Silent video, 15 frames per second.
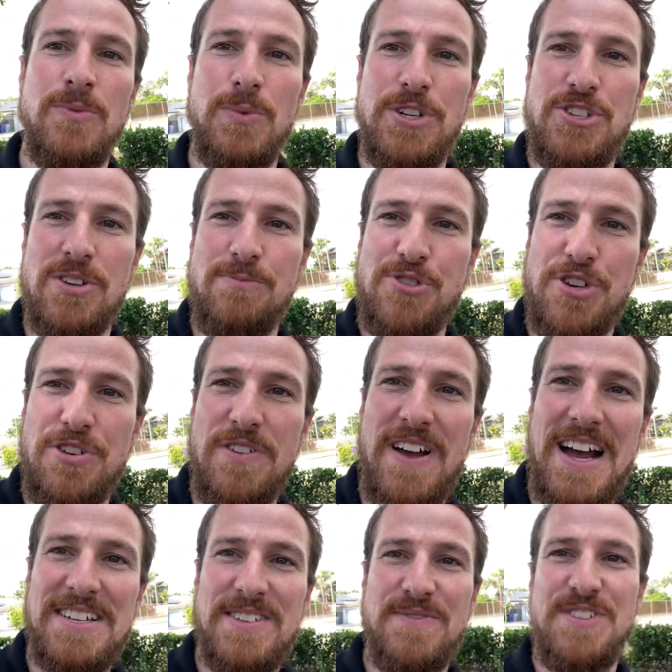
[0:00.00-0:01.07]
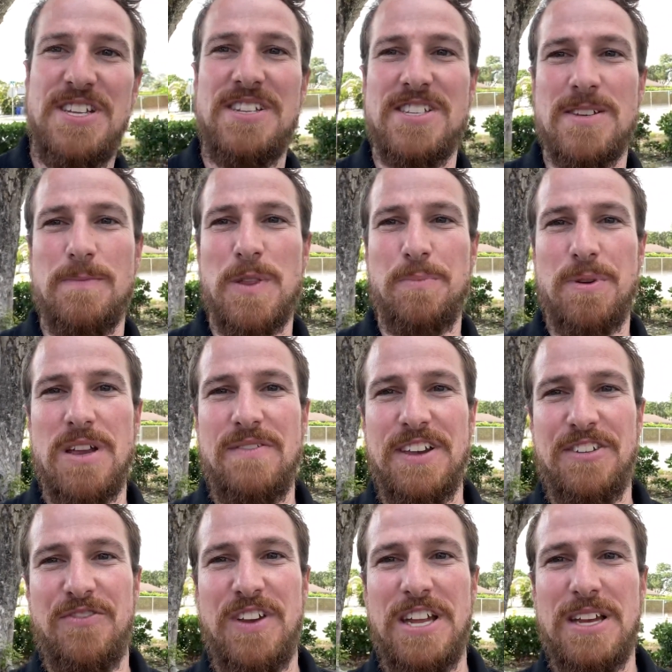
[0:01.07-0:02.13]
which I'm sure you guys have seen some of the
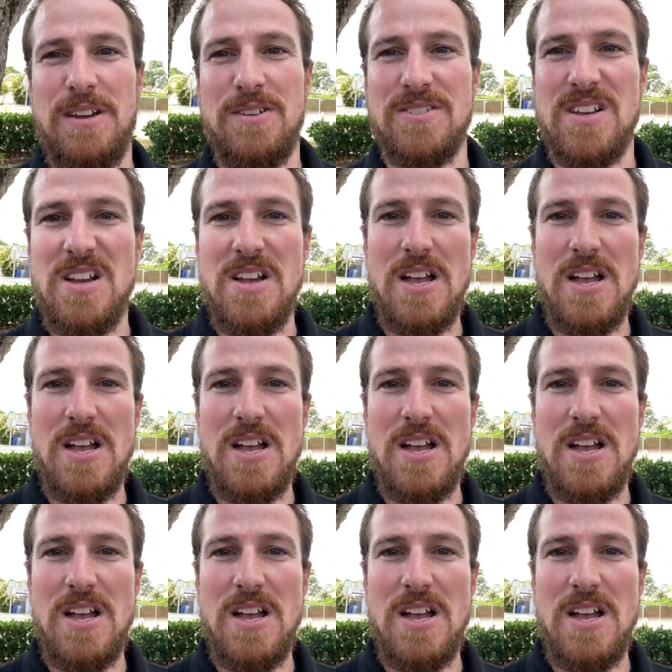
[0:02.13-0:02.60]
previous videos.